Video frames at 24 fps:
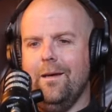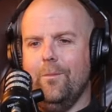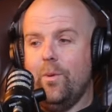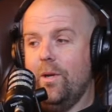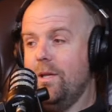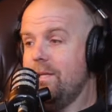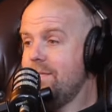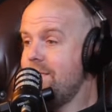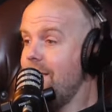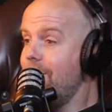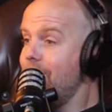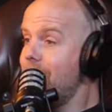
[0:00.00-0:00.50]
but at
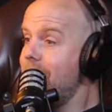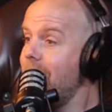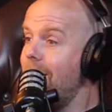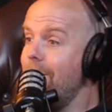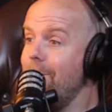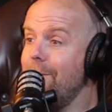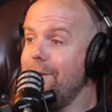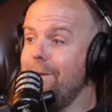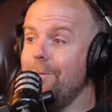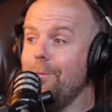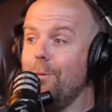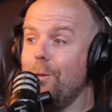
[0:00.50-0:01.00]
the same time,
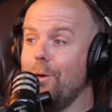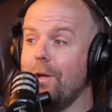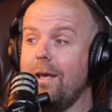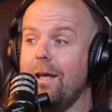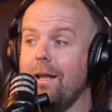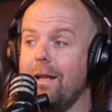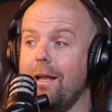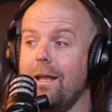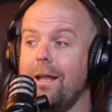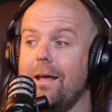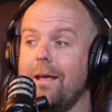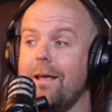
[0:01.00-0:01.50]
I didn't want to
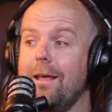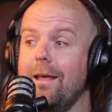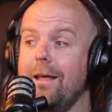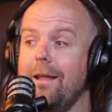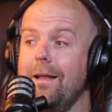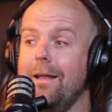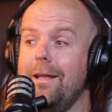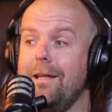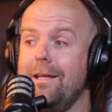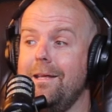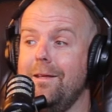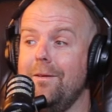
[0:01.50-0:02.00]
kind of like
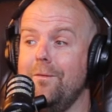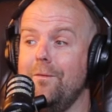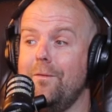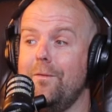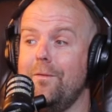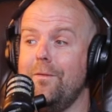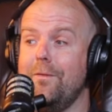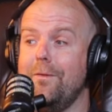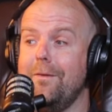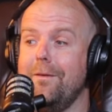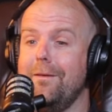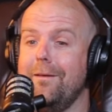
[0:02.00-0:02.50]
leave
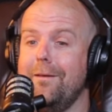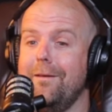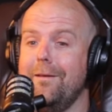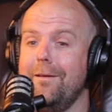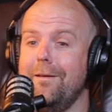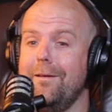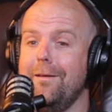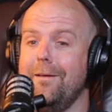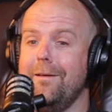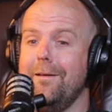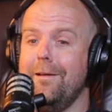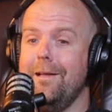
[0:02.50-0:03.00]

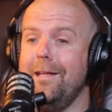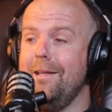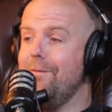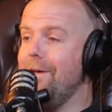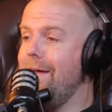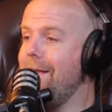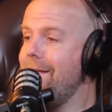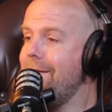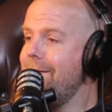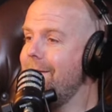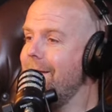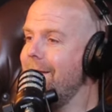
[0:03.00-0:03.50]
leave
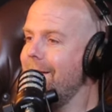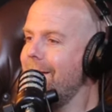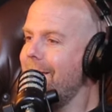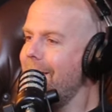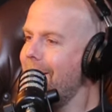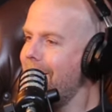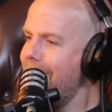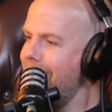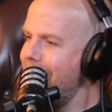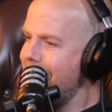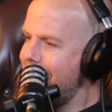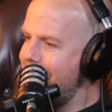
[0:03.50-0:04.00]
anything
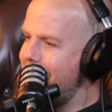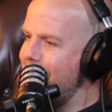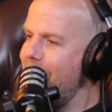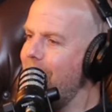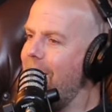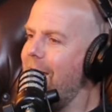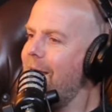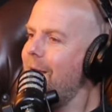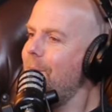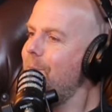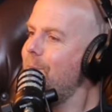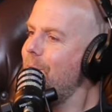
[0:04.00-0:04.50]
kind of like
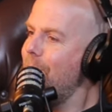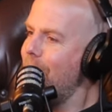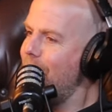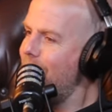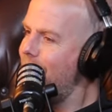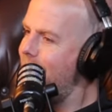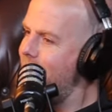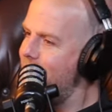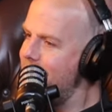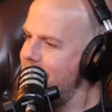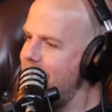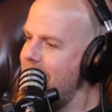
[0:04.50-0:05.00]
develop. You know, if
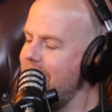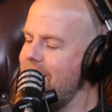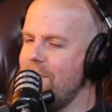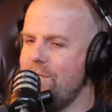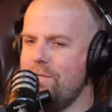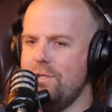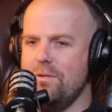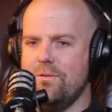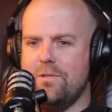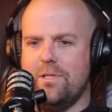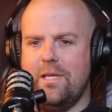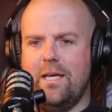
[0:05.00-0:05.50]
there was any
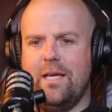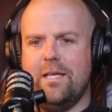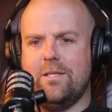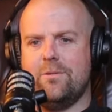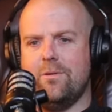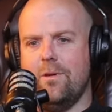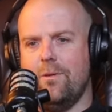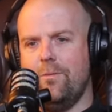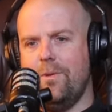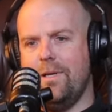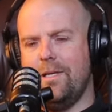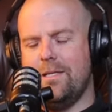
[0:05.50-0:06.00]
issues there,
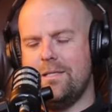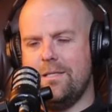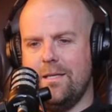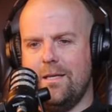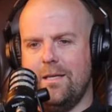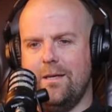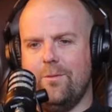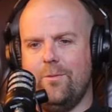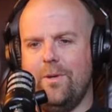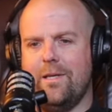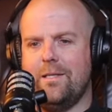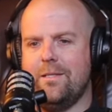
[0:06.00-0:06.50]
so I went
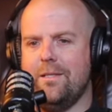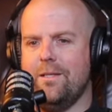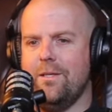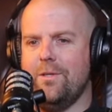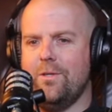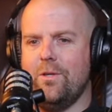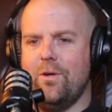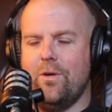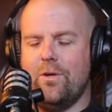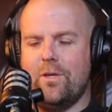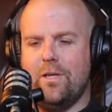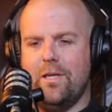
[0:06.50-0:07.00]
to, went to the
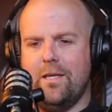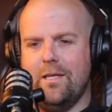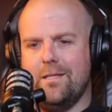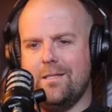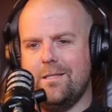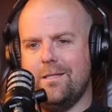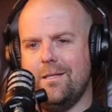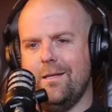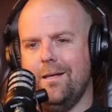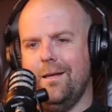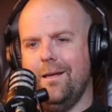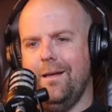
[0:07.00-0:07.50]

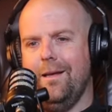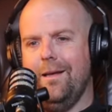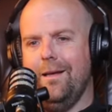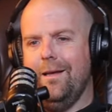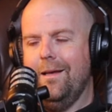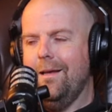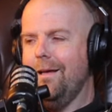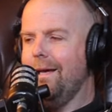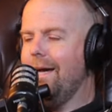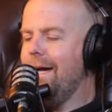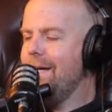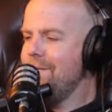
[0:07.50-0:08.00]
doctors,
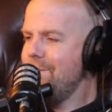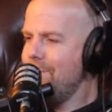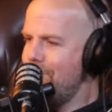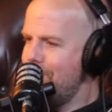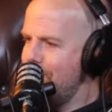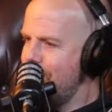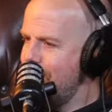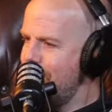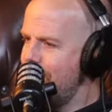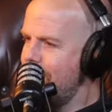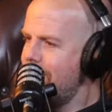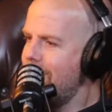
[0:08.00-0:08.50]
as you
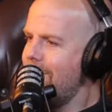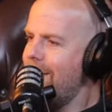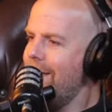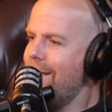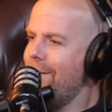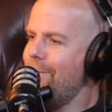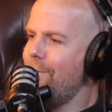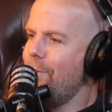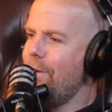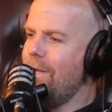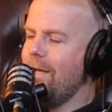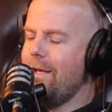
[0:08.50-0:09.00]
do, kind
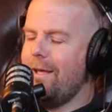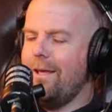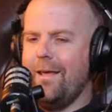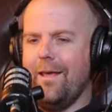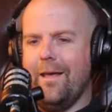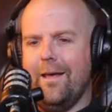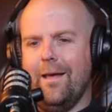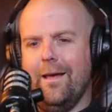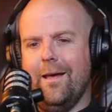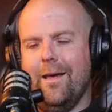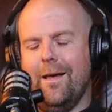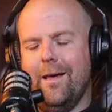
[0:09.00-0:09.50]
of like
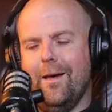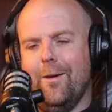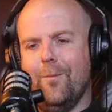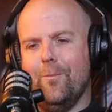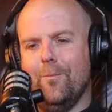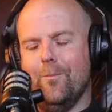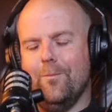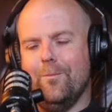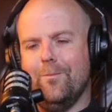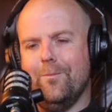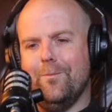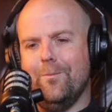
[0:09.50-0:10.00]

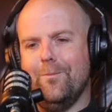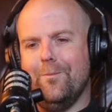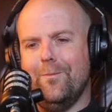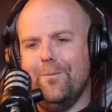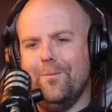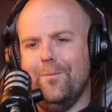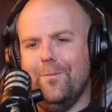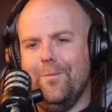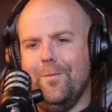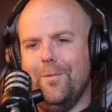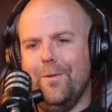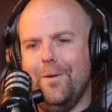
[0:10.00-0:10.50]
um,
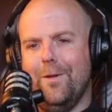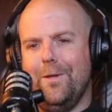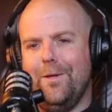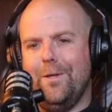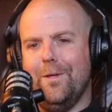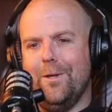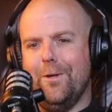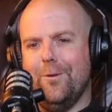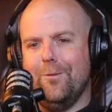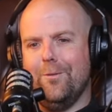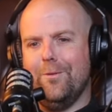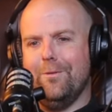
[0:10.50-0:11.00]
you
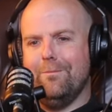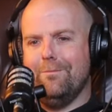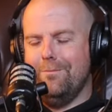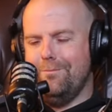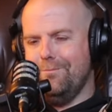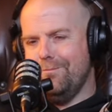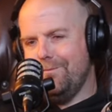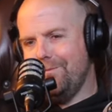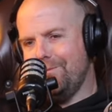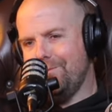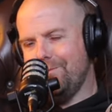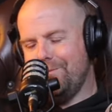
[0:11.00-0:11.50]
know
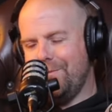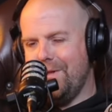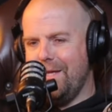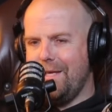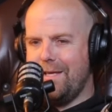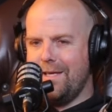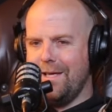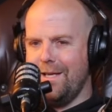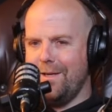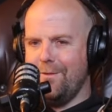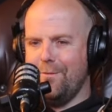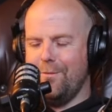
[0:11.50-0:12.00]
they
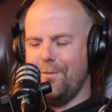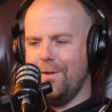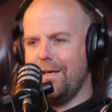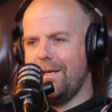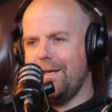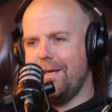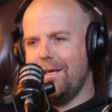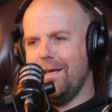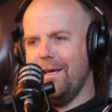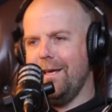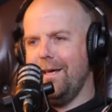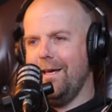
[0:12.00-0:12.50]
kind of
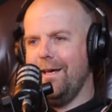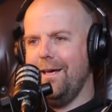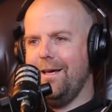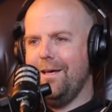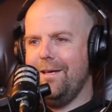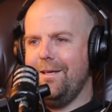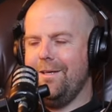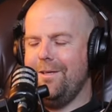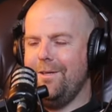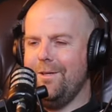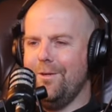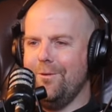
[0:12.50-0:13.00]
like uh,
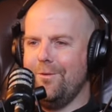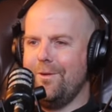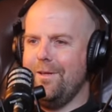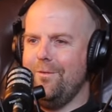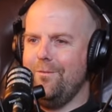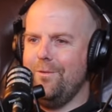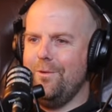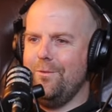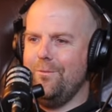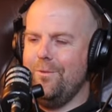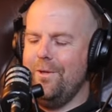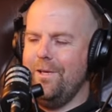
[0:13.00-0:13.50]
you know
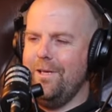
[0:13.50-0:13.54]
give you